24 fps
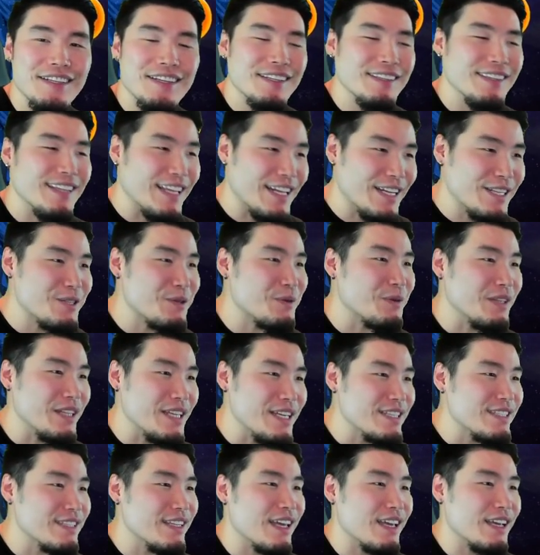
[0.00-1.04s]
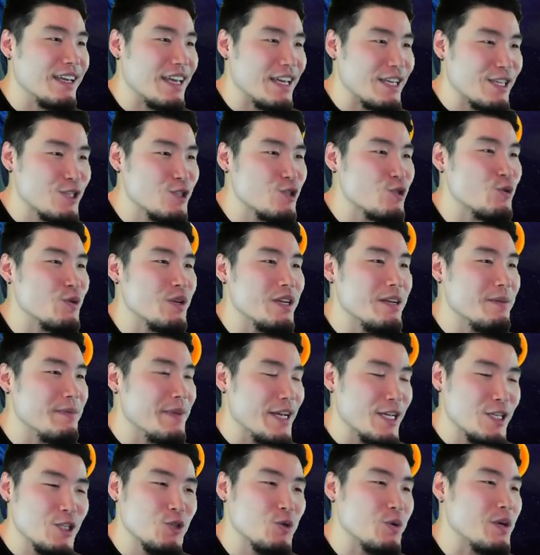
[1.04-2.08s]
They need to release like extreme
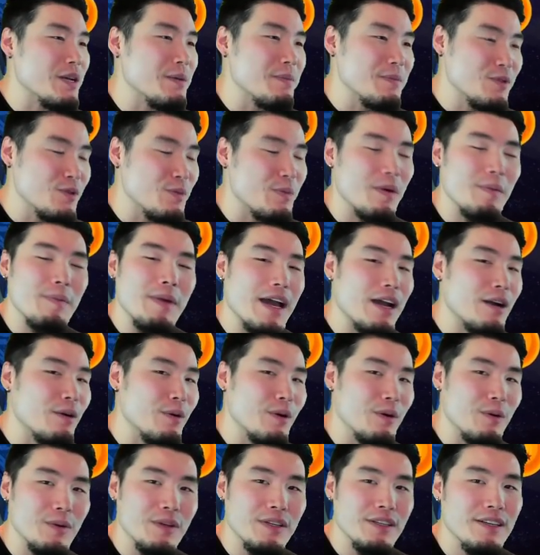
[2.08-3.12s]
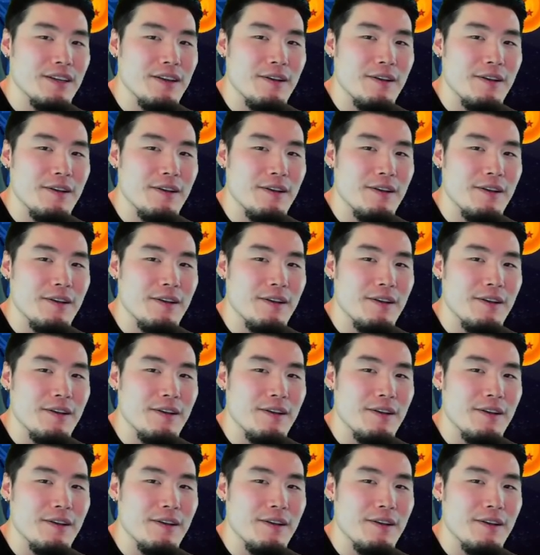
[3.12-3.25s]
extreme Super Battle Road.